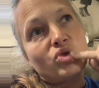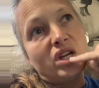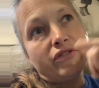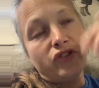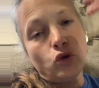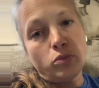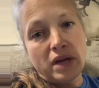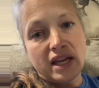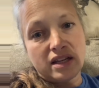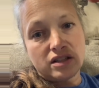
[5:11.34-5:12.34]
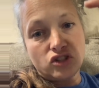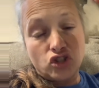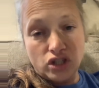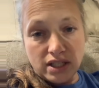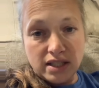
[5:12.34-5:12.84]
if you make
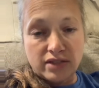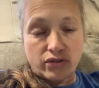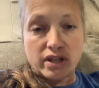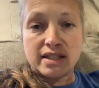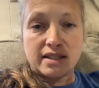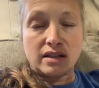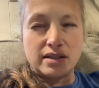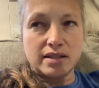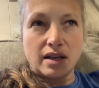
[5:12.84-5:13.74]
cheese, for instance,